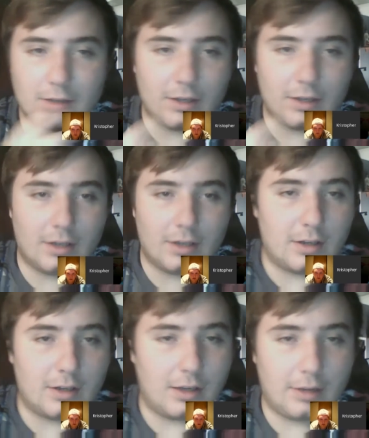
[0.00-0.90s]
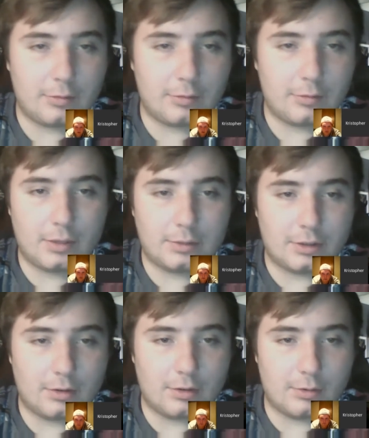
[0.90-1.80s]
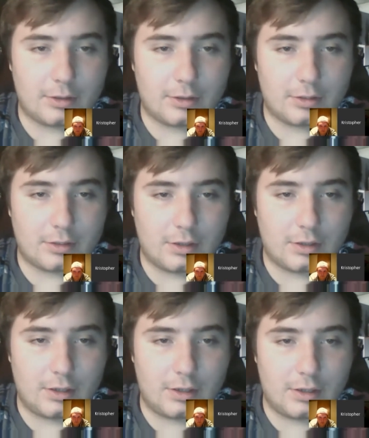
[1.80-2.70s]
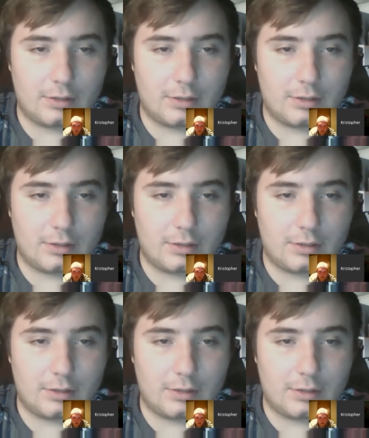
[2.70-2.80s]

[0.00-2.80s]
I would probably go with Andrew